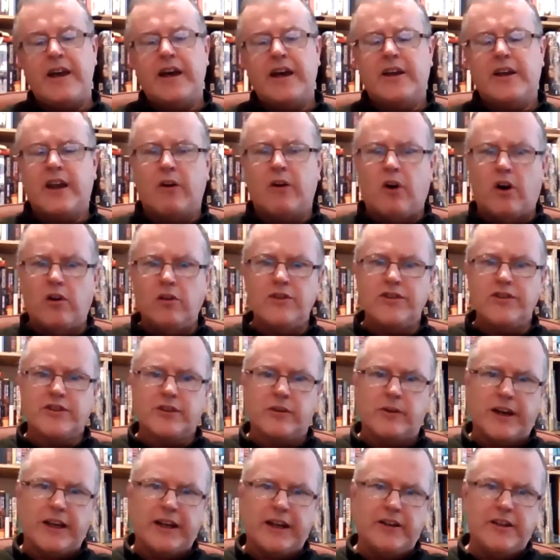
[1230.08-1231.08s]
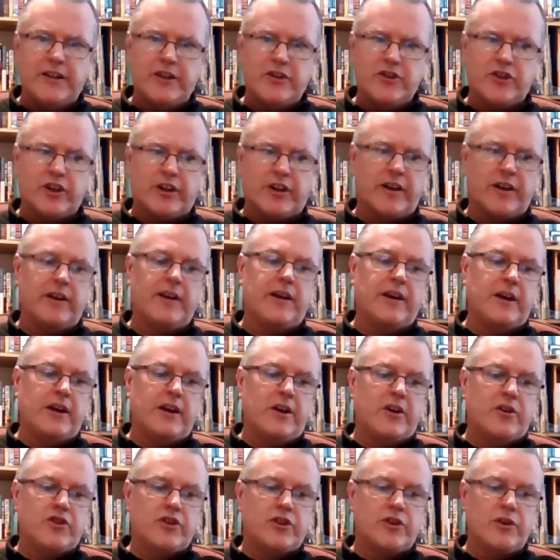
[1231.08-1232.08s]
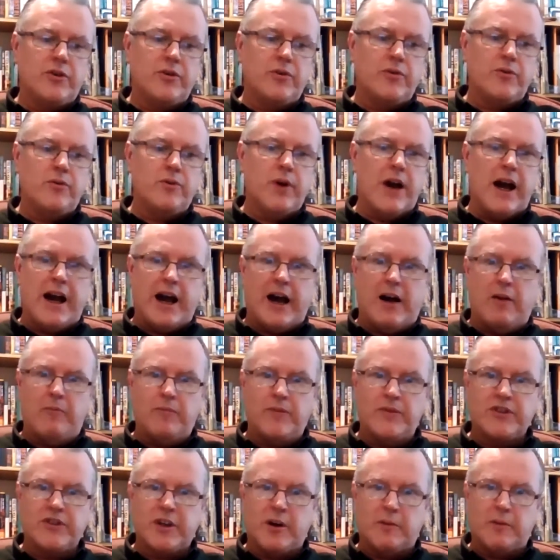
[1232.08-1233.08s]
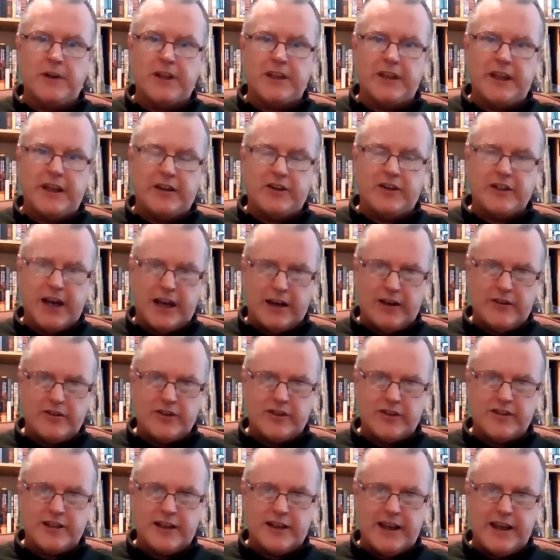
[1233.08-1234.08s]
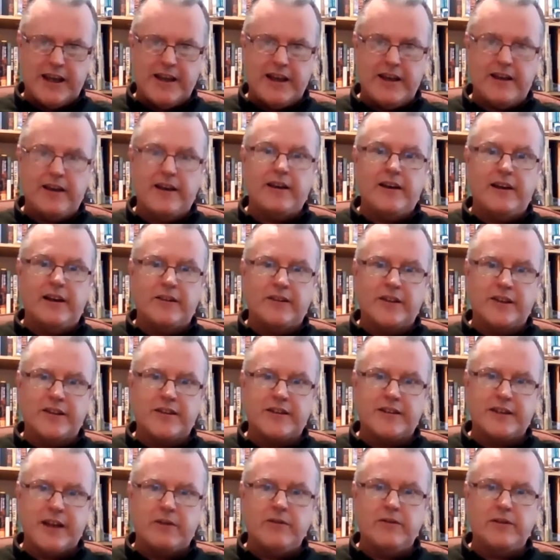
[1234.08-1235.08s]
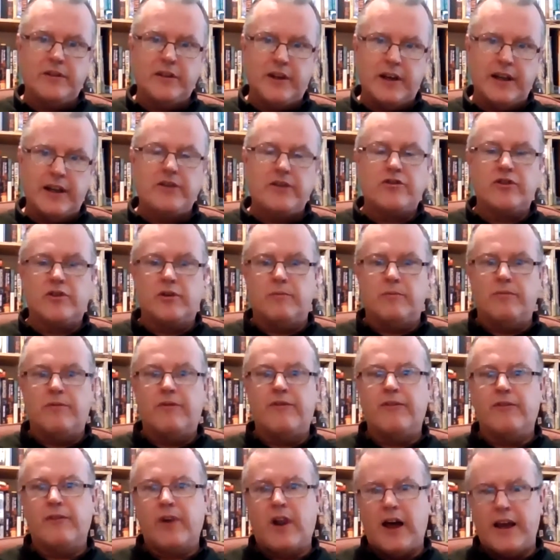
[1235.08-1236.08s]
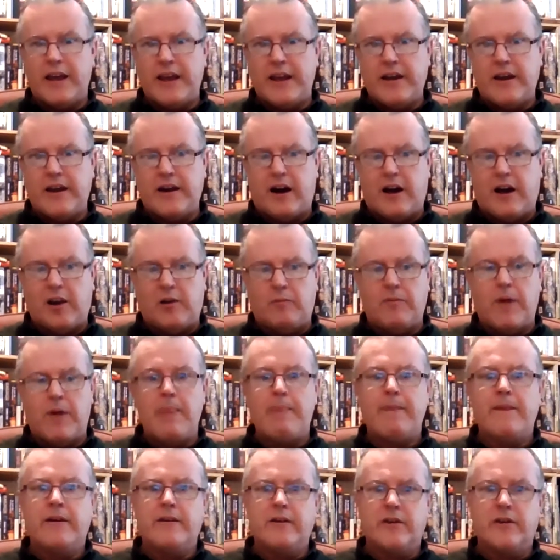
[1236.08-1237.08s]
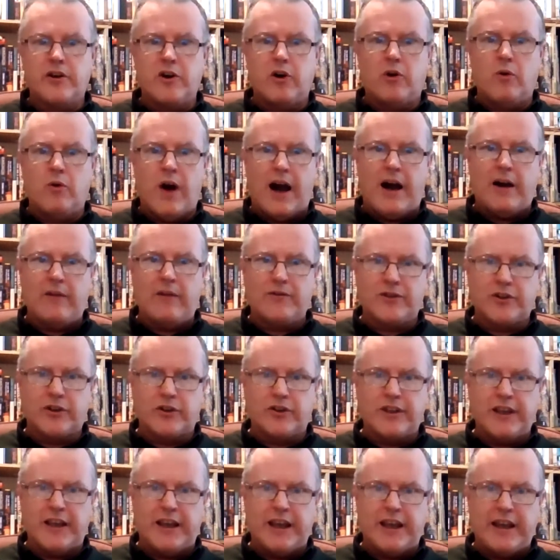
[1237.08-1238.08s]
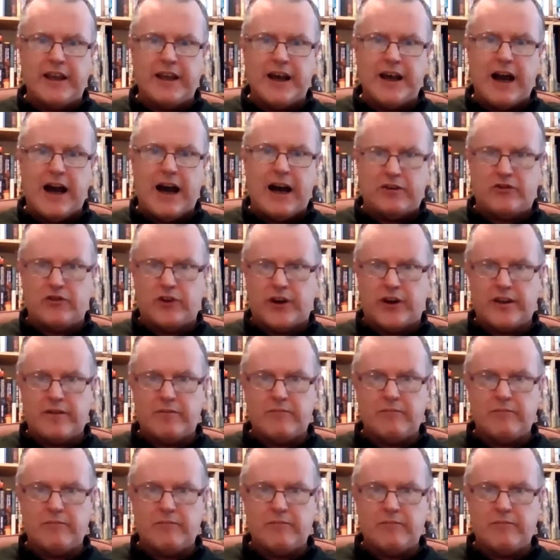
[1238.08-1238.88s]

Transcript: Now, also, in addition to stopping the intelligence leak, the South Leitrim flying column go after the Adric.